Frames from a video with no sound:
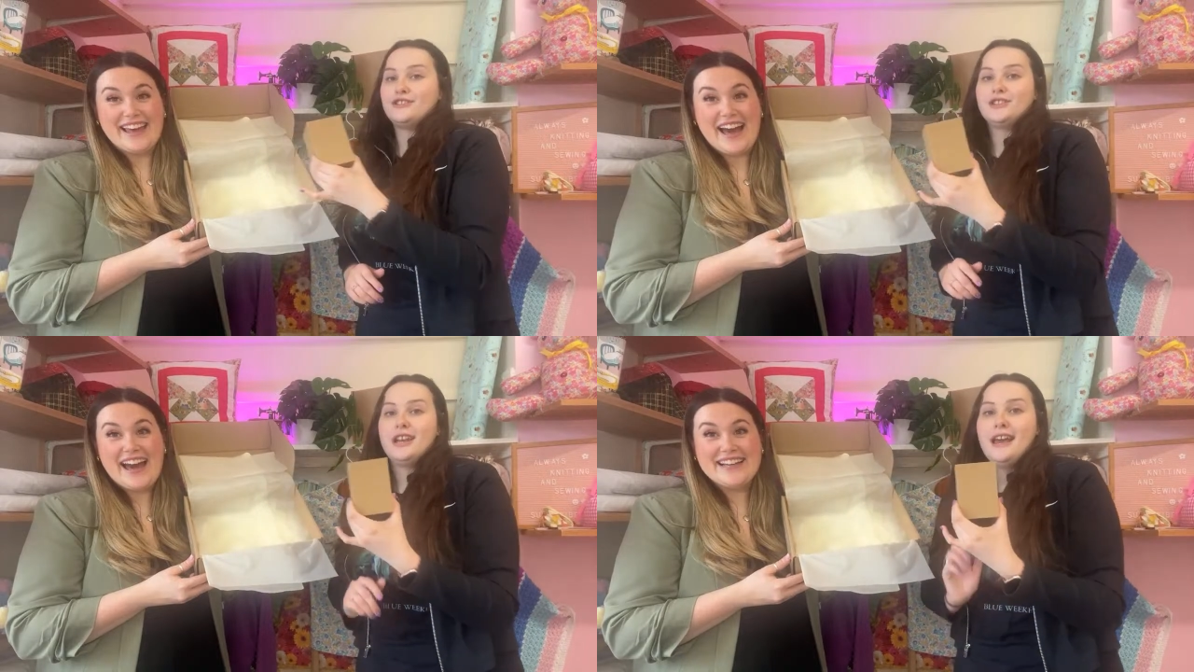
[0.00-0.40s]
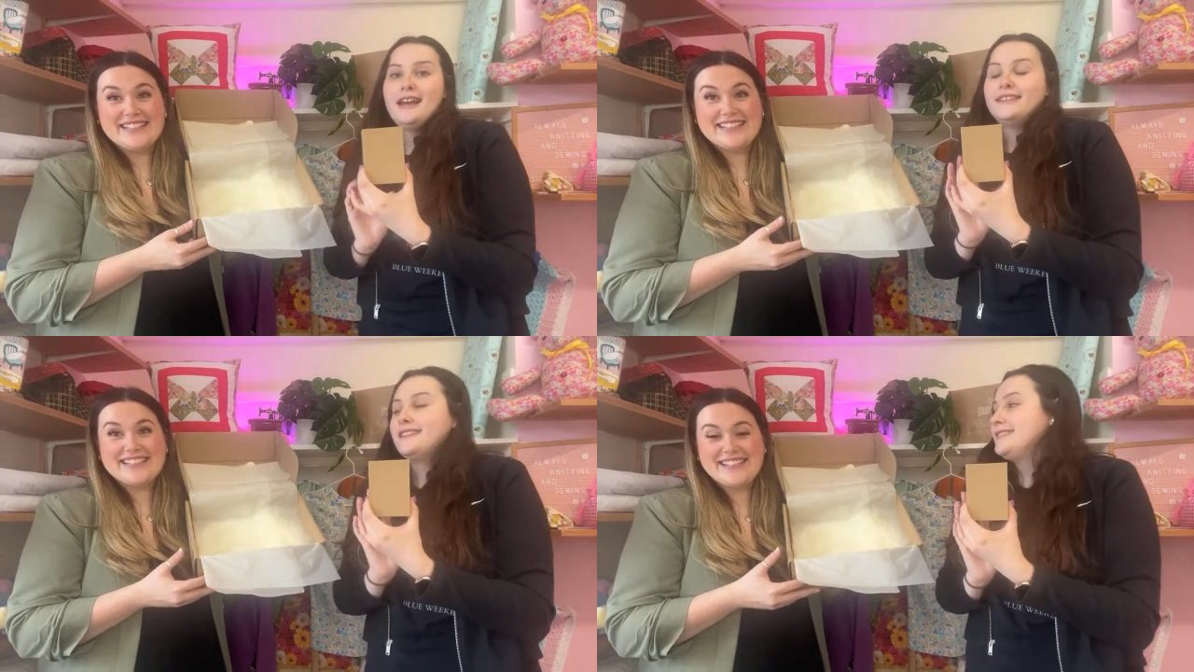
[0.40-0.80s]
Speaker 1: yes.
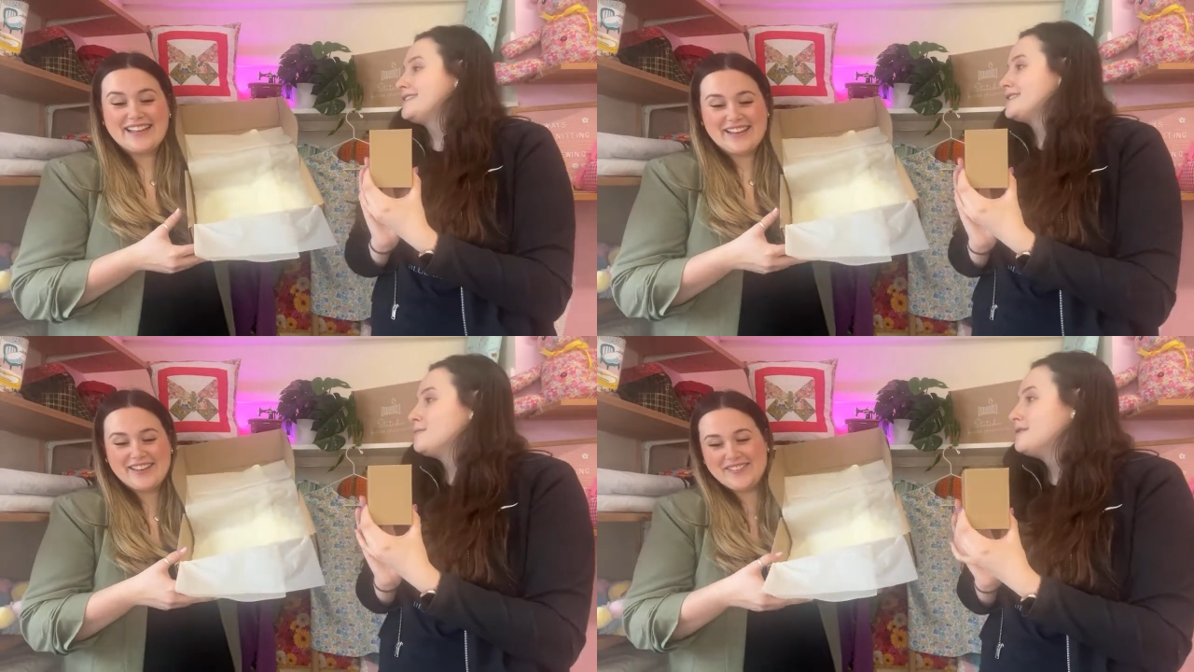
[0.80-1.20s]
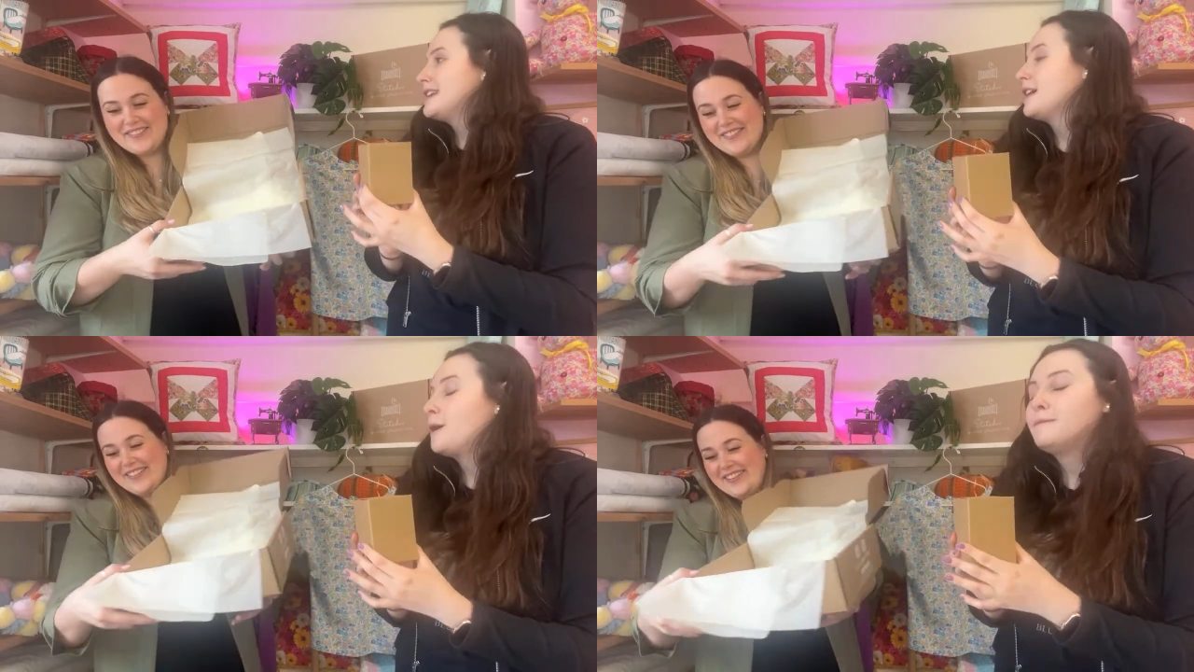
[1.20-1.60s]
this is something
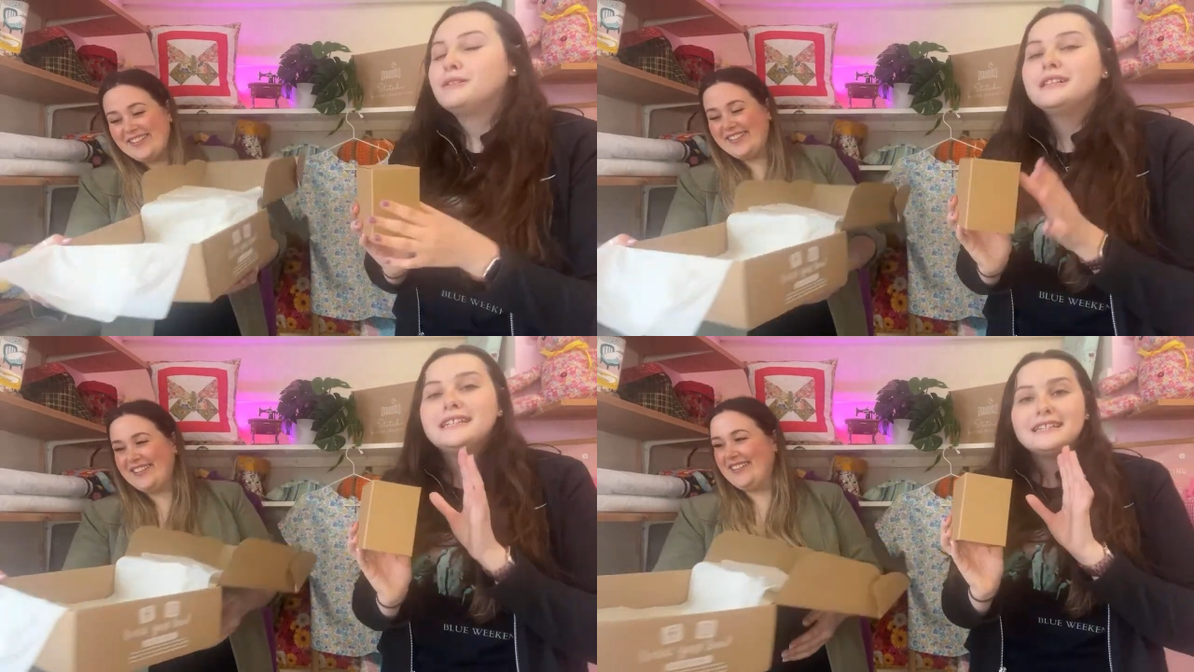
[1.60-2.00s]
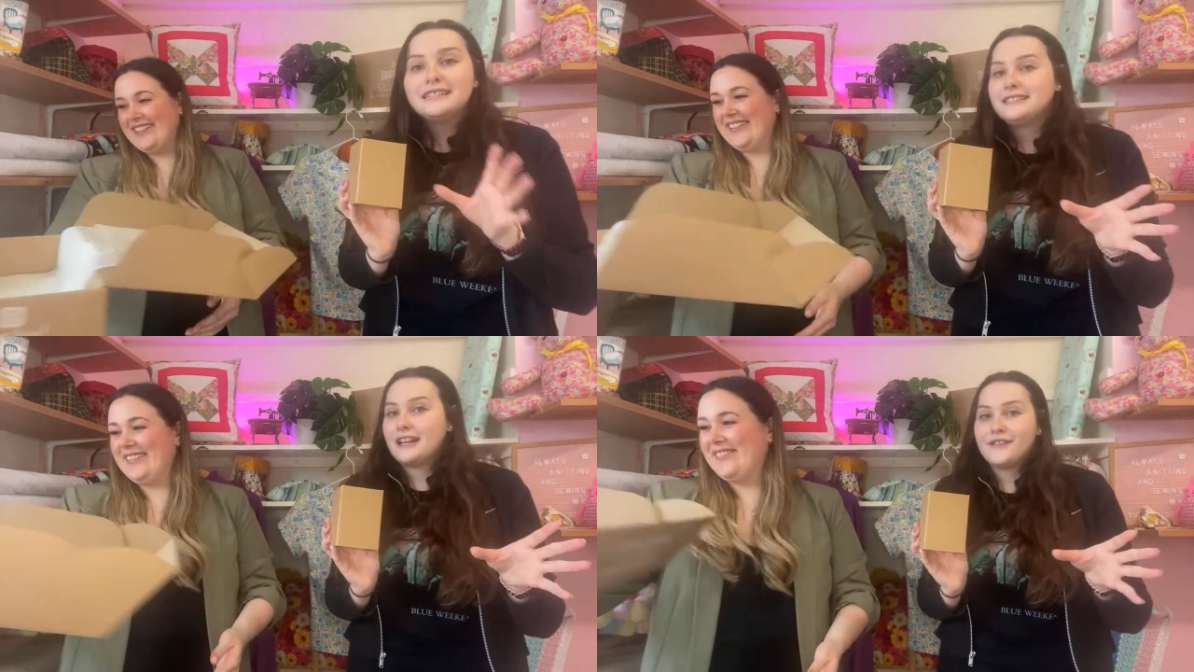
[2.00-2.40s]
completely
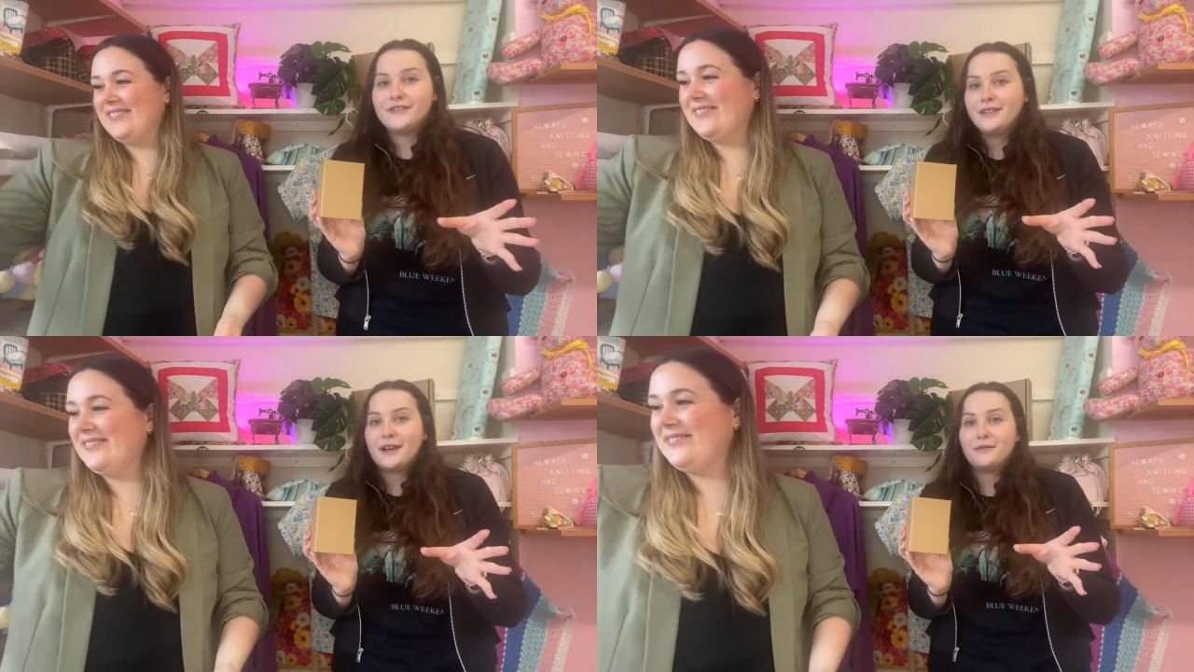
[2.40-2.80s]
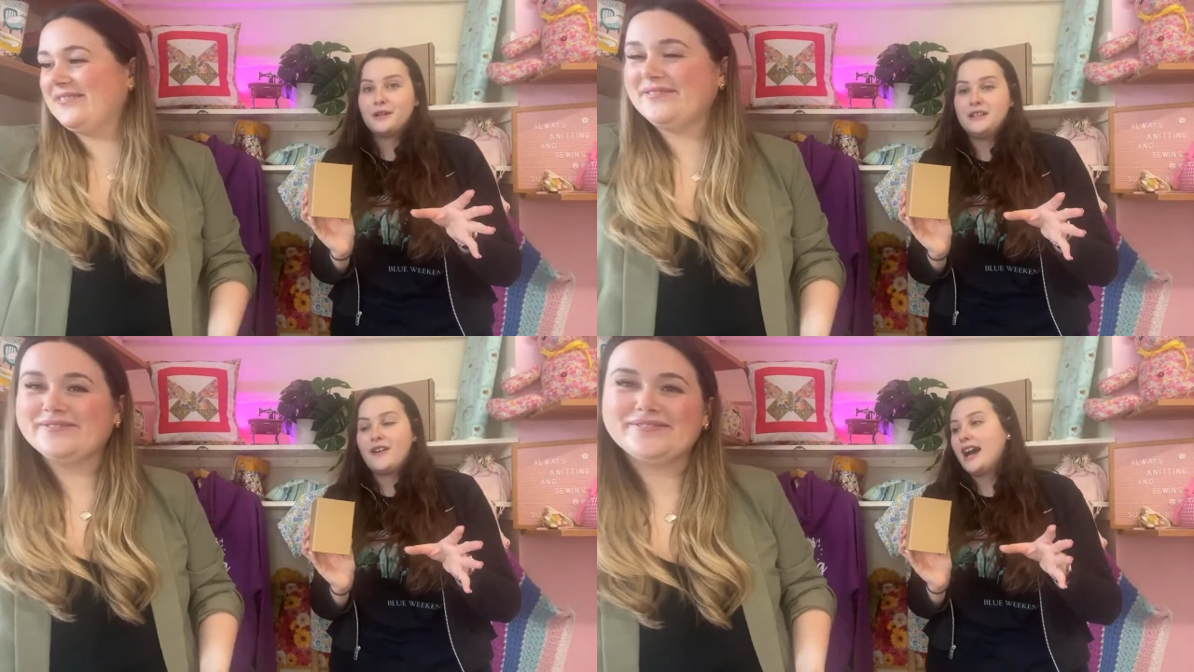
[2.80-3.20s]
different that
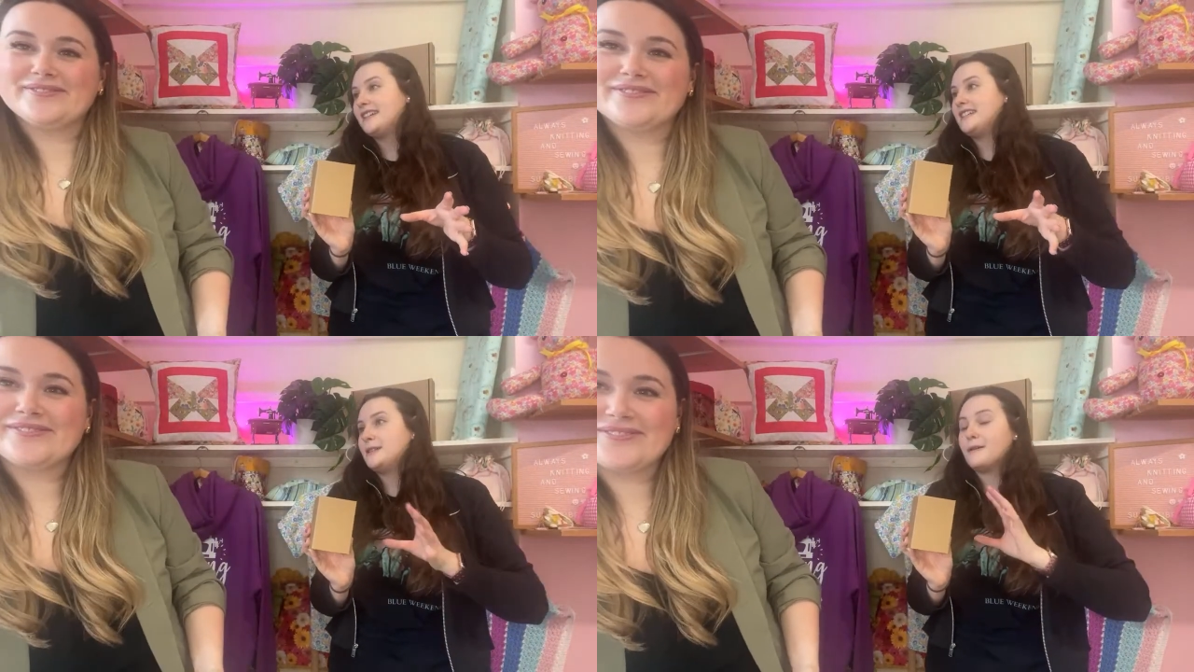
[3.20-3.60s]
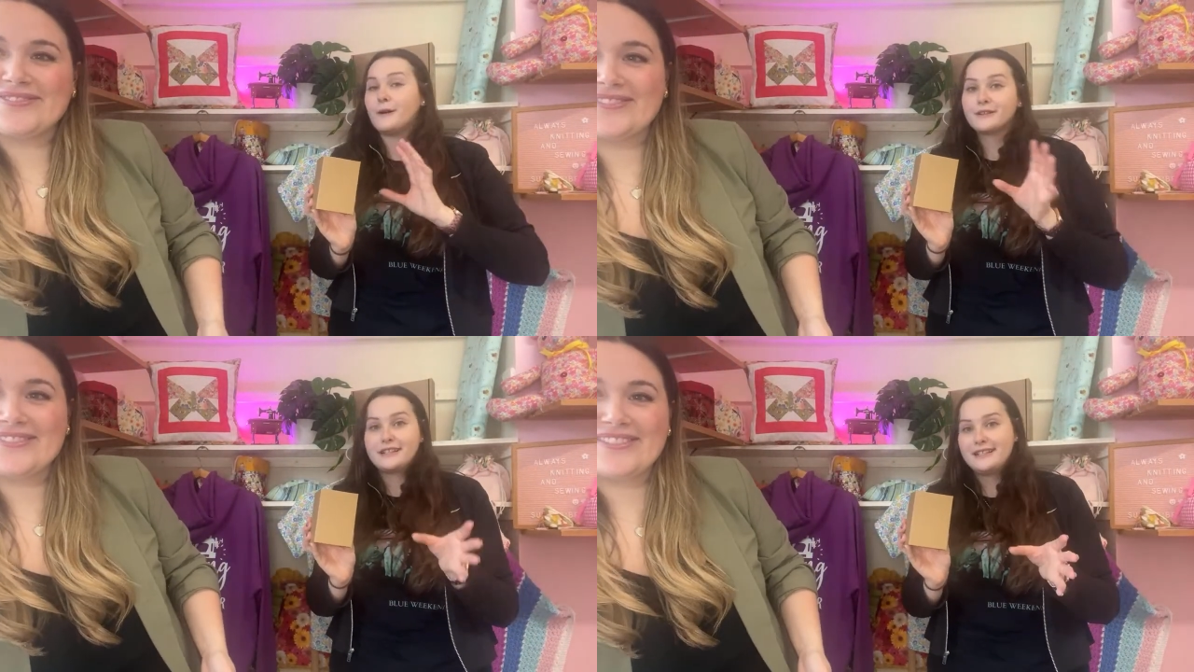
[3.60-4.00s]
we've had in the
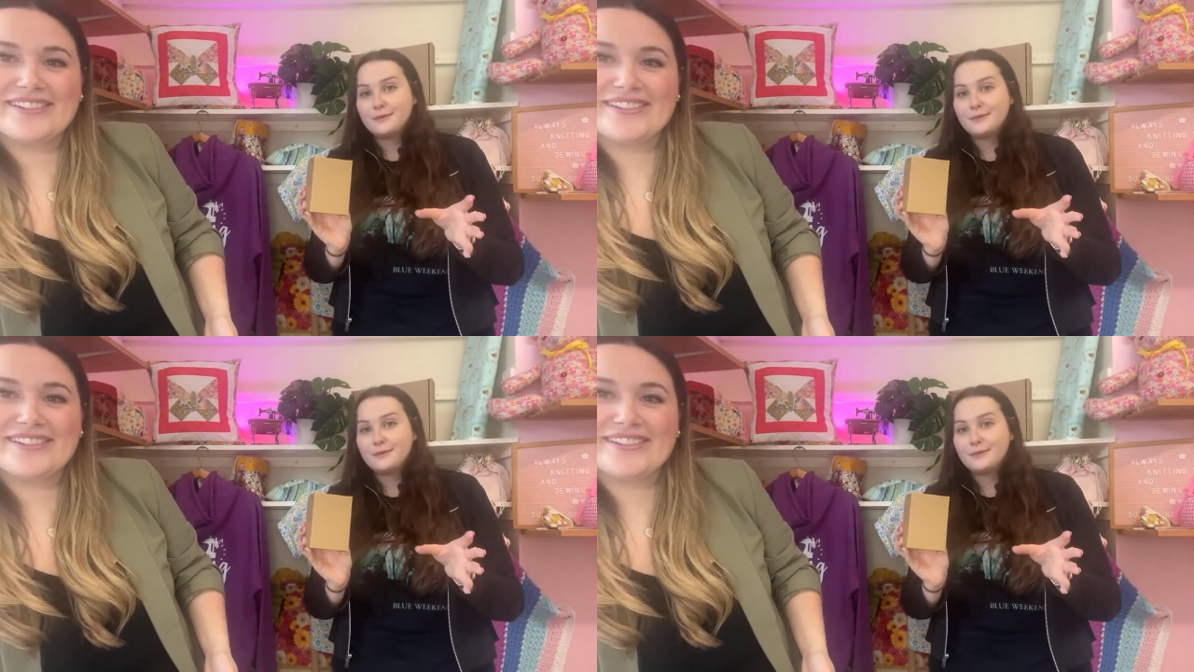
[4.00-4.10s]
boxes.